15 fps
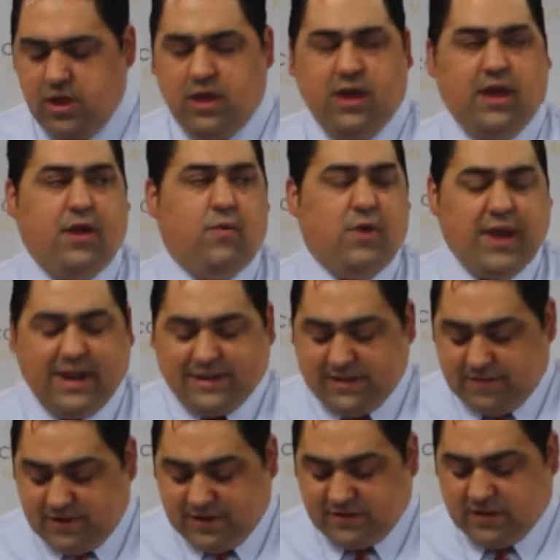What
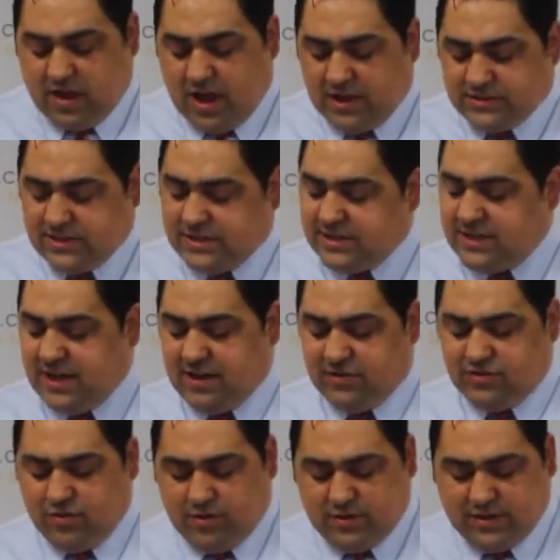activities caused you to take a
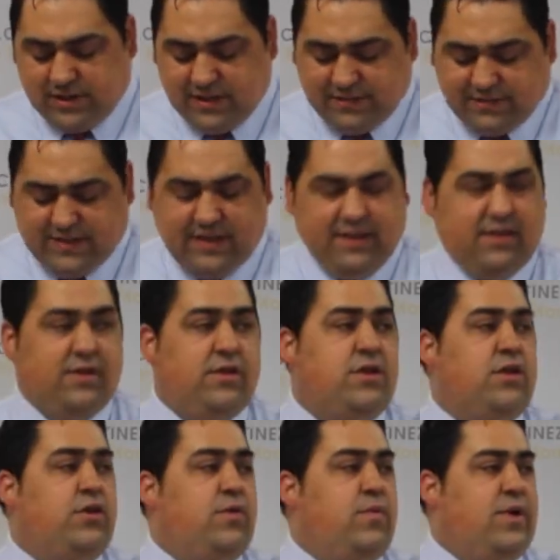certain listing?
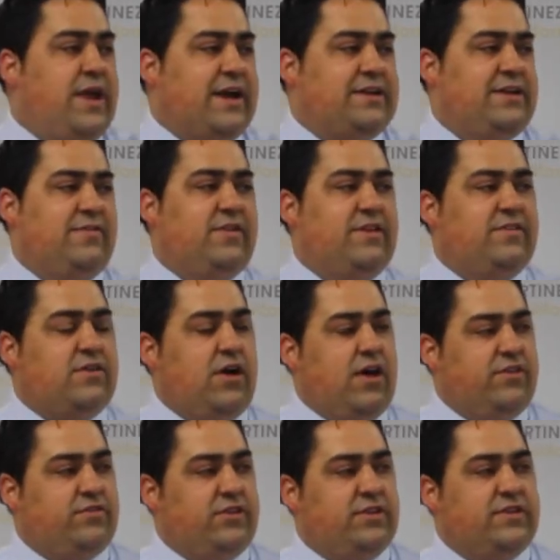What activities
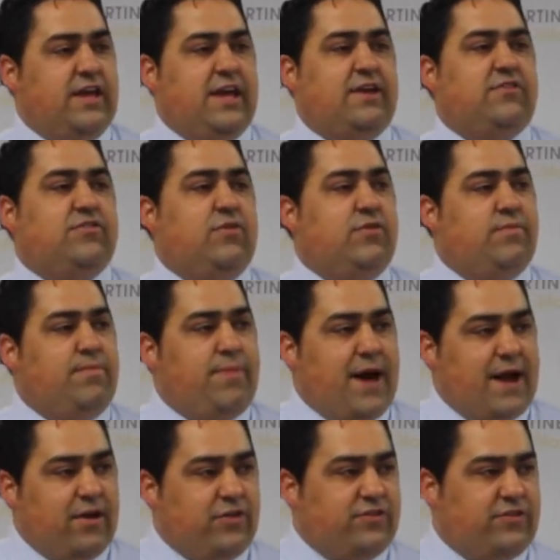caused you to take certain
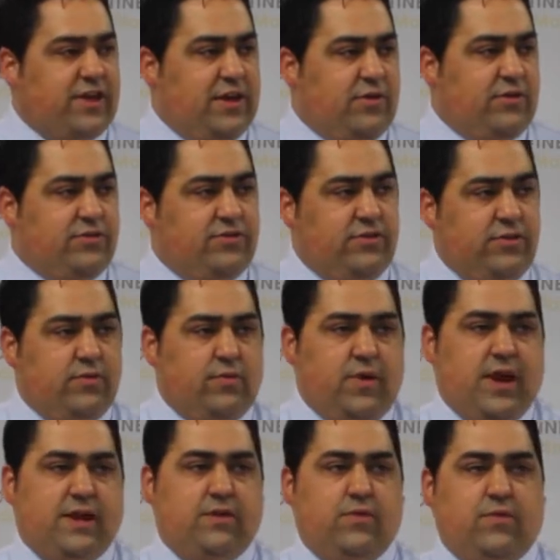buyer sales,
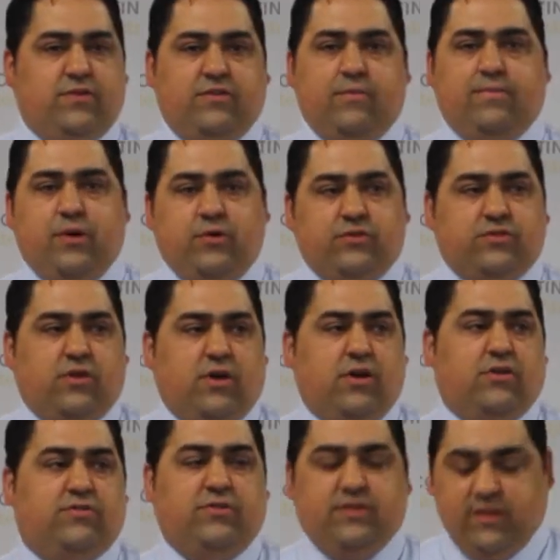right? Was it
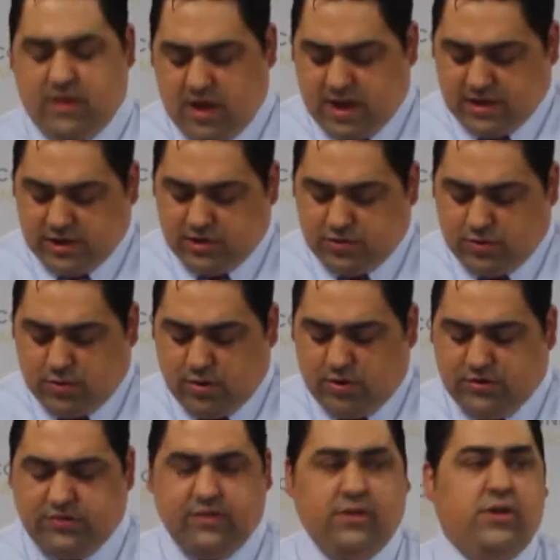postcards? Was it knocking
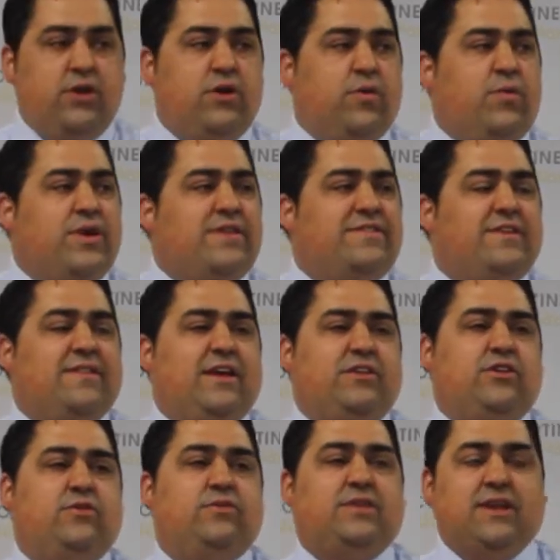doors? What is it that
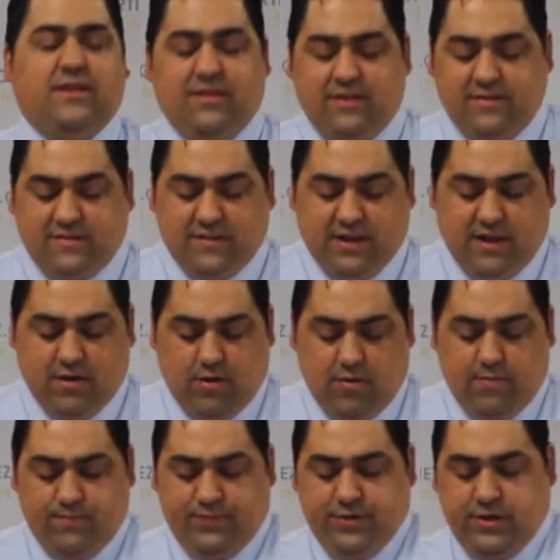you did this
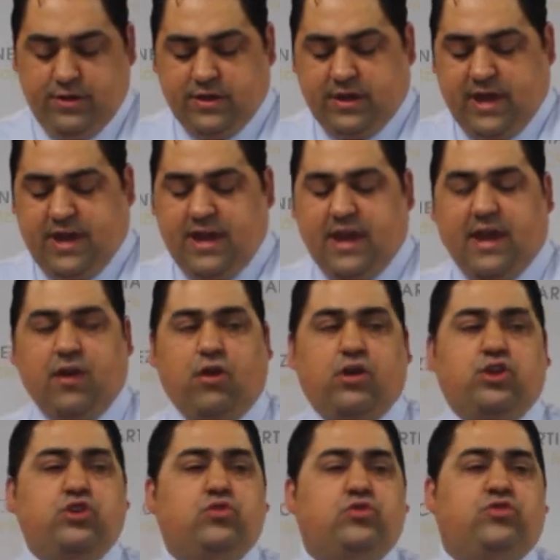year? Okay, and are
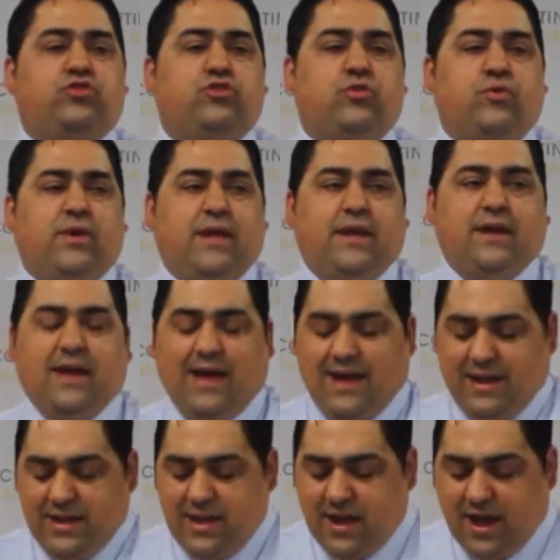you doing
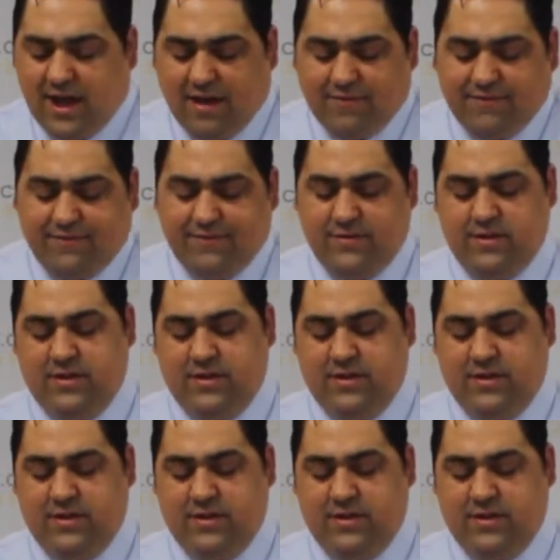enough